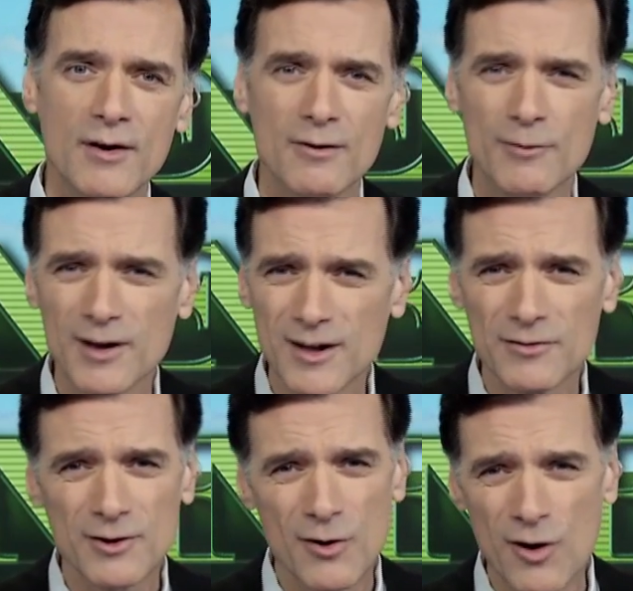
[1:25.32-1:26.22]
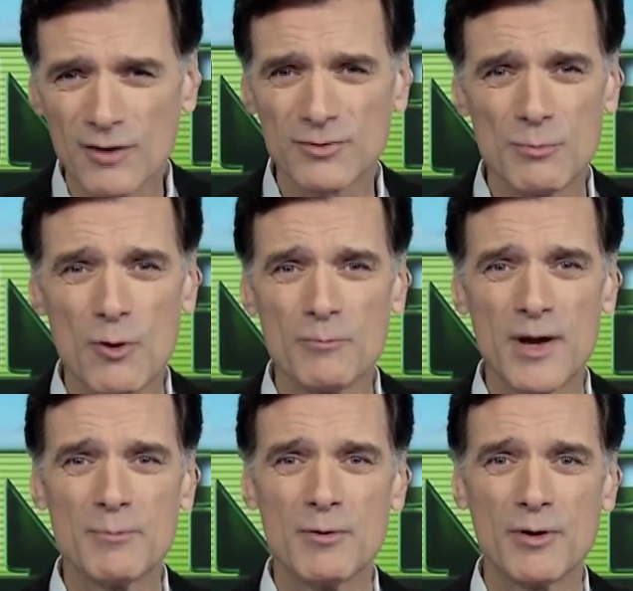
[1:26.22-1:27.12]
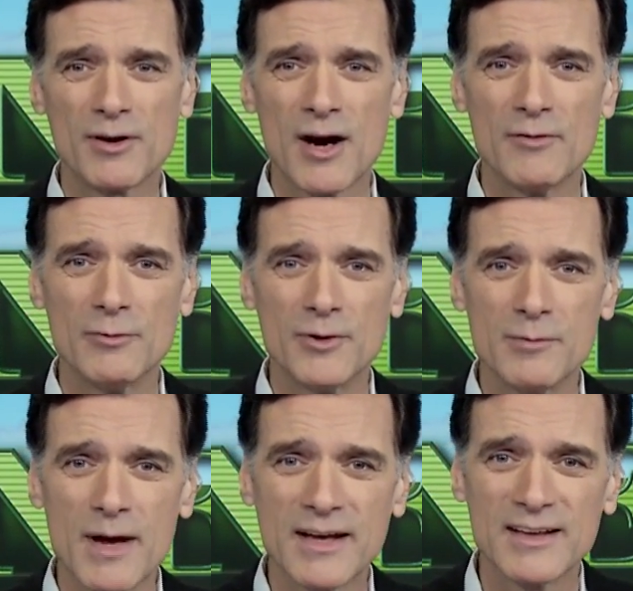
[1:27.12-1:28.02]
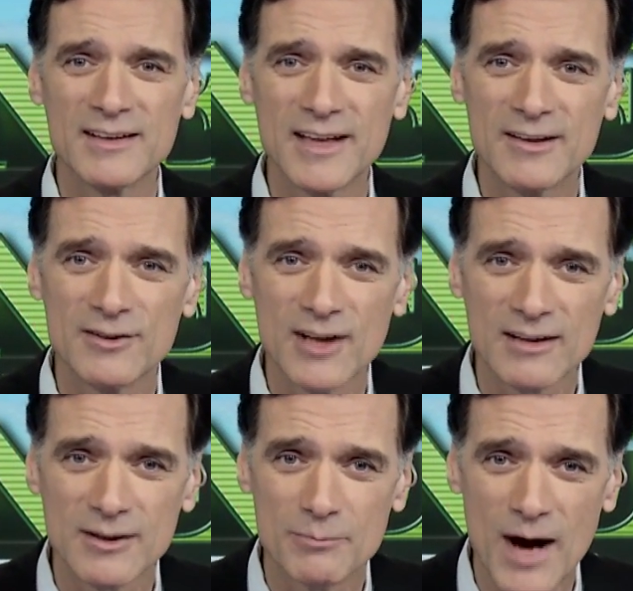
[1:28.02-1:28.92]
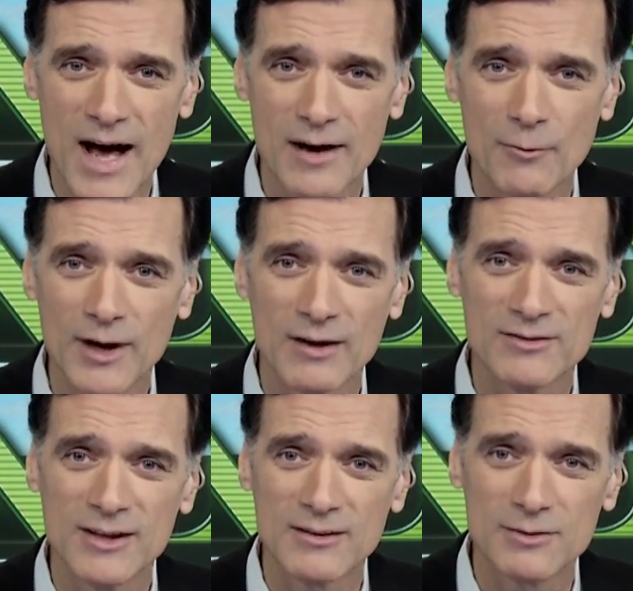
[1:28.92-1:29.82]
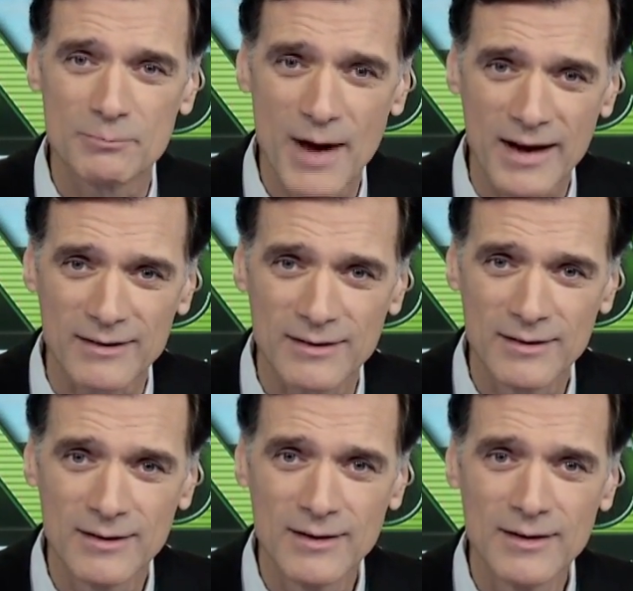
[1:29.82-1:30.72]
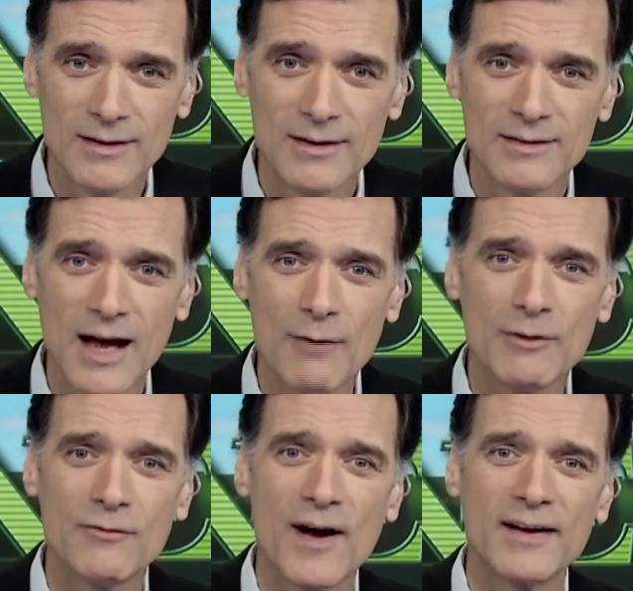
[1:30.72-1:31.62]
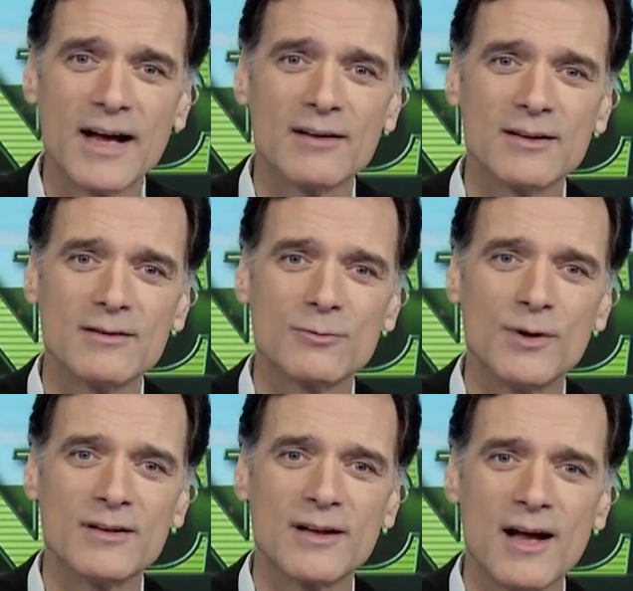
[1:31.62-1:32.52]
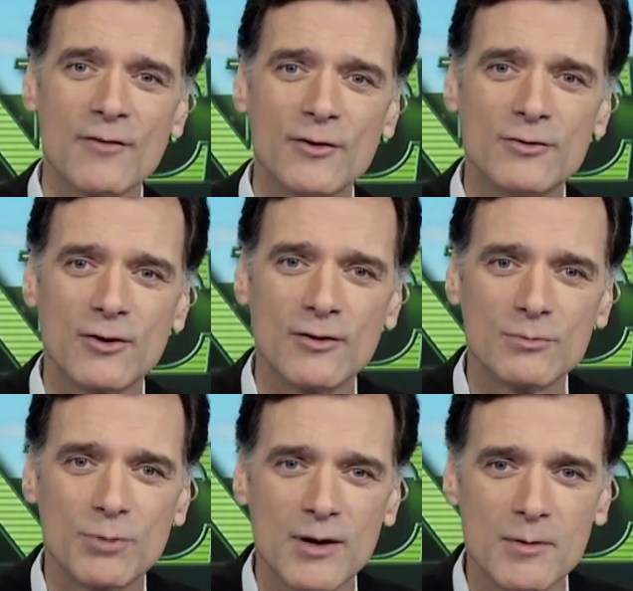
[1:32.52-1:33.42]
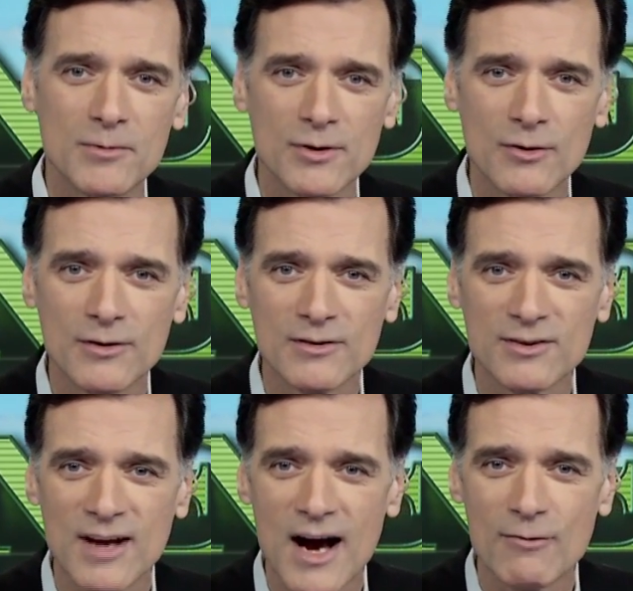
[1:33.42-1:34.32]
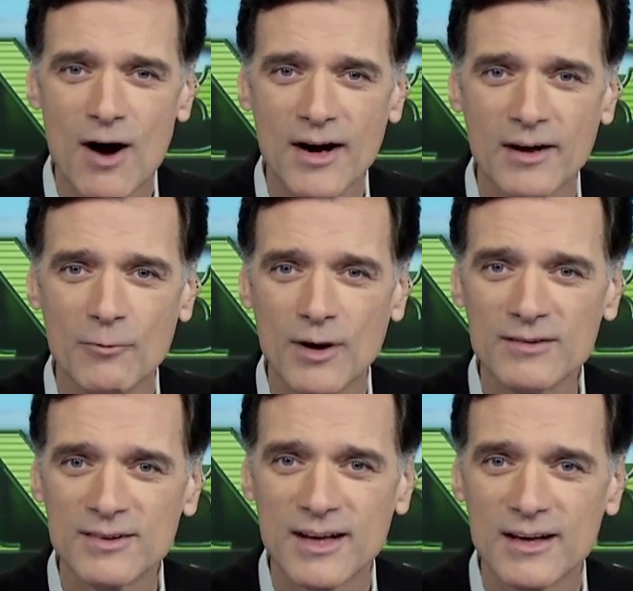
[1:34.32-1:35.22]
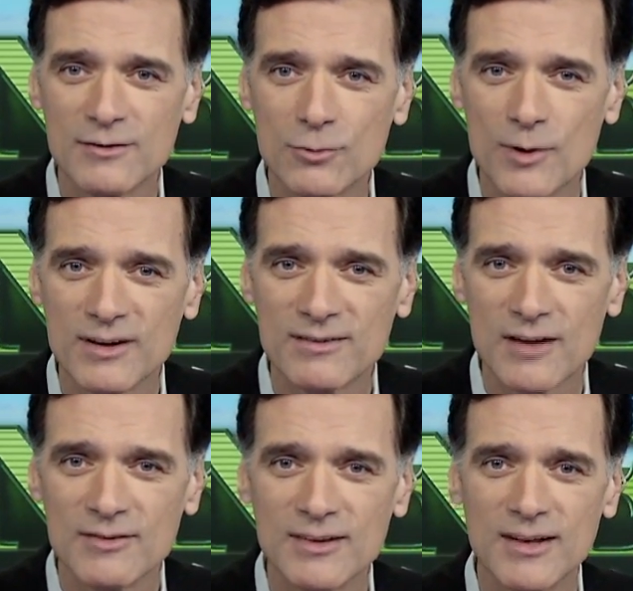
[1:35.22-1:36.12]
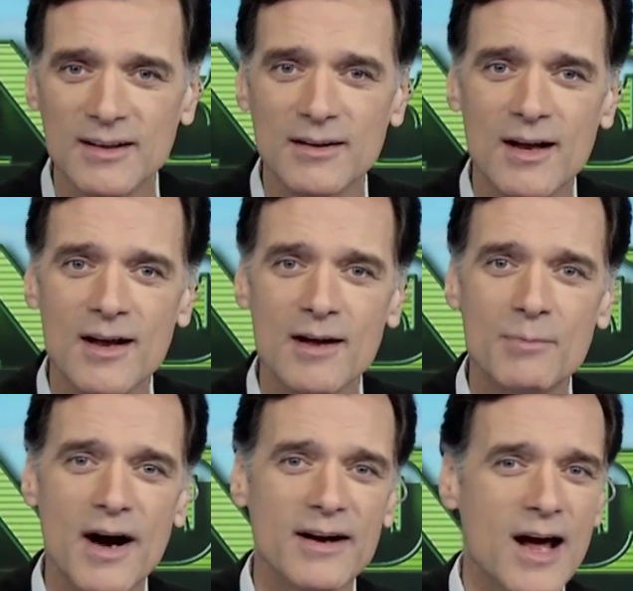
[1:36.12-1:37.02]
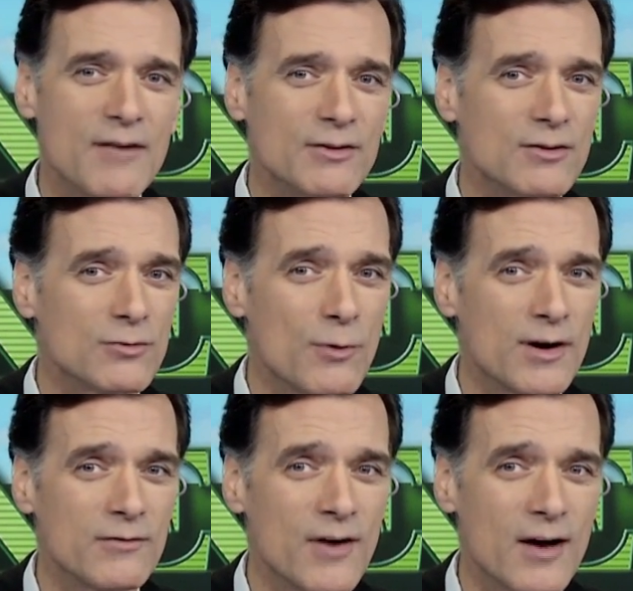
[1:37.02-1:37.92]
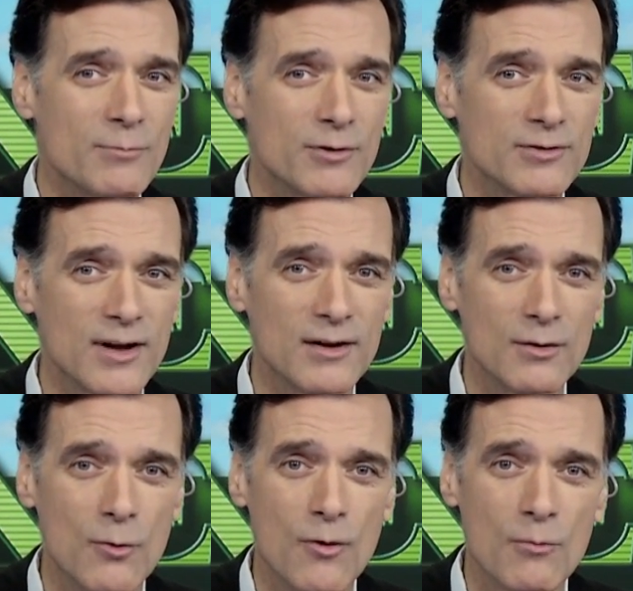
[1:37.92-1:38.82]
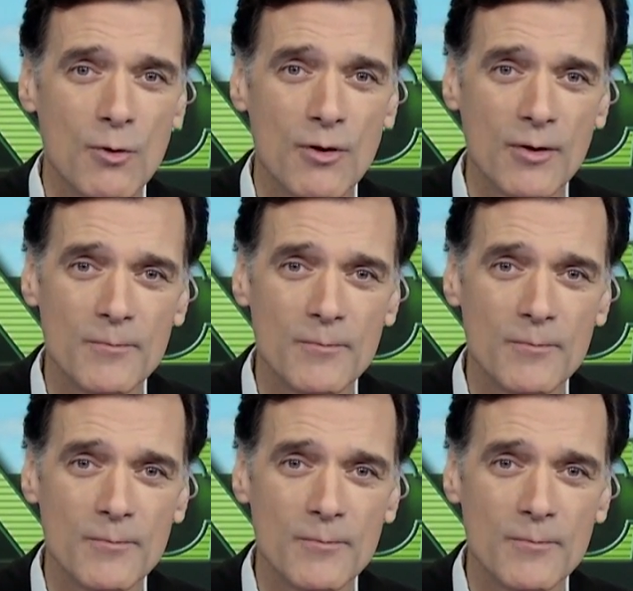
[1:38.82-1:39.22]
Well, of course more people were covered. When you make it illegal not to buy it, what else do you expect? Now we find out this week that health insurance premiums are going to skyrocket once again in 2017 by an average of 25% or more.